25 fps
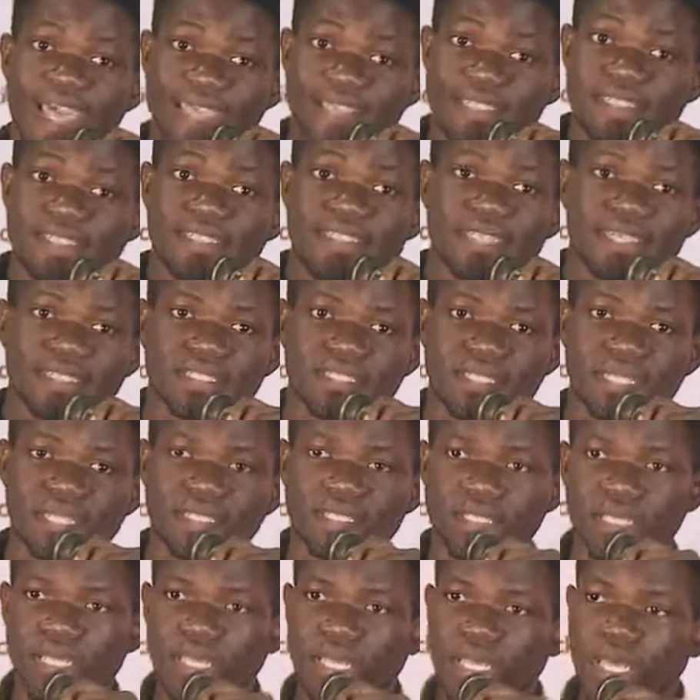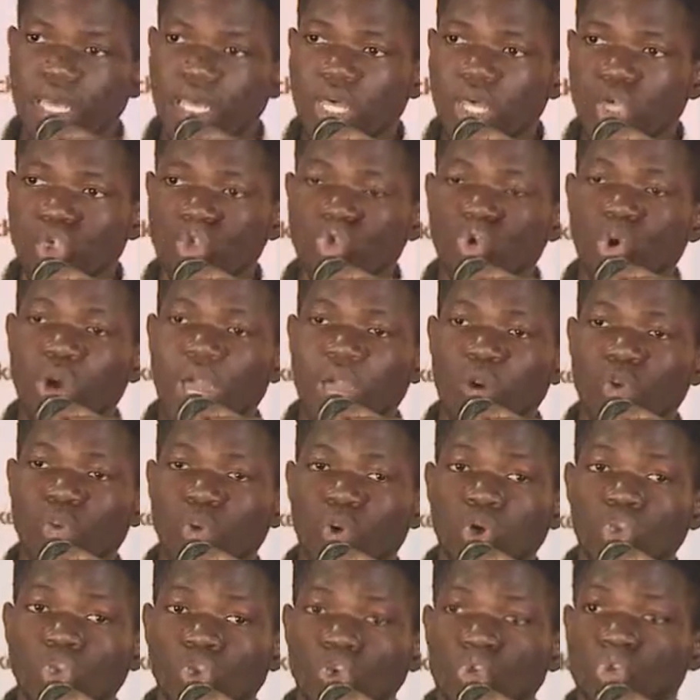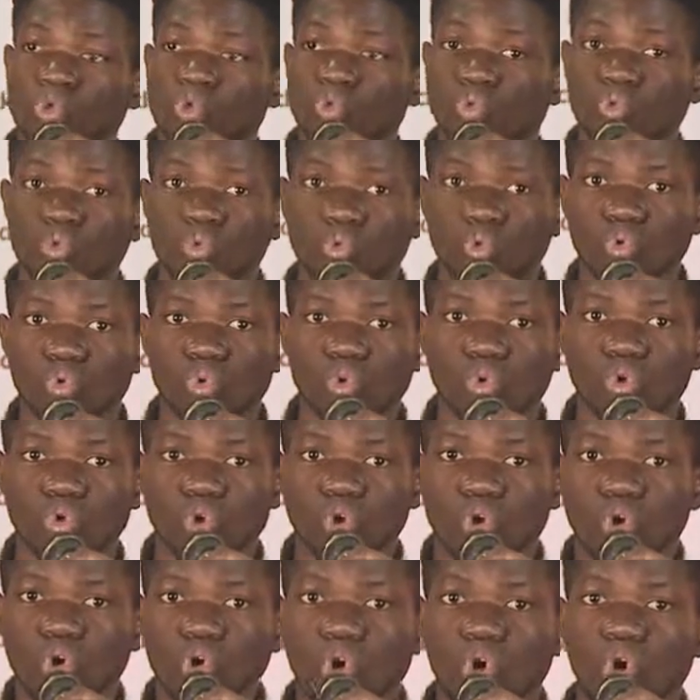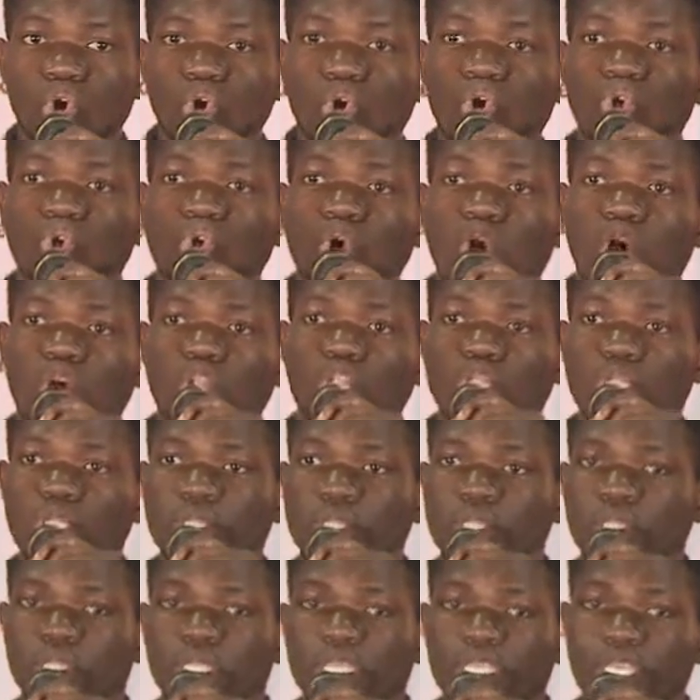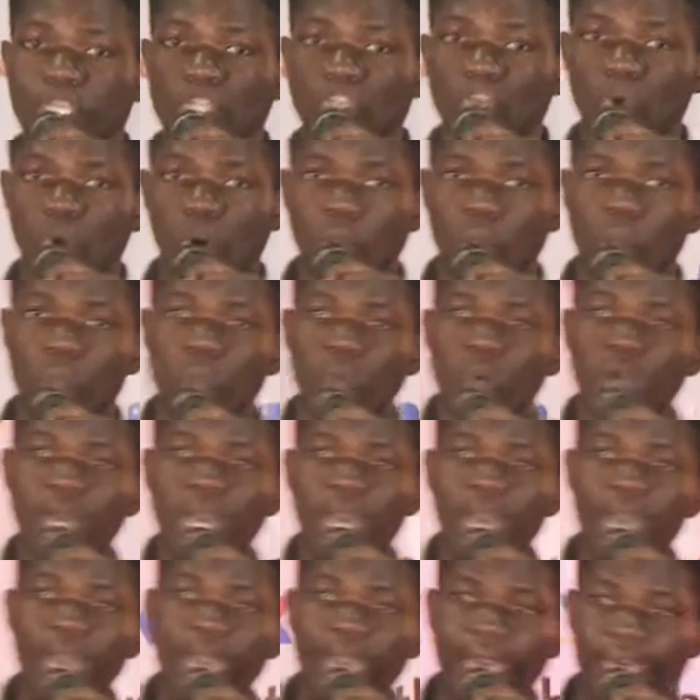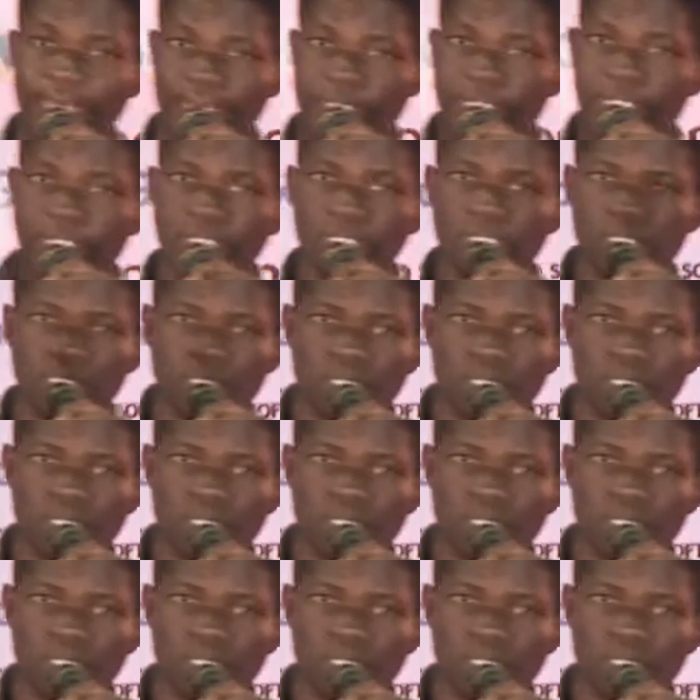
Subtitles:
and it is tested. So I want us to go on GitHub and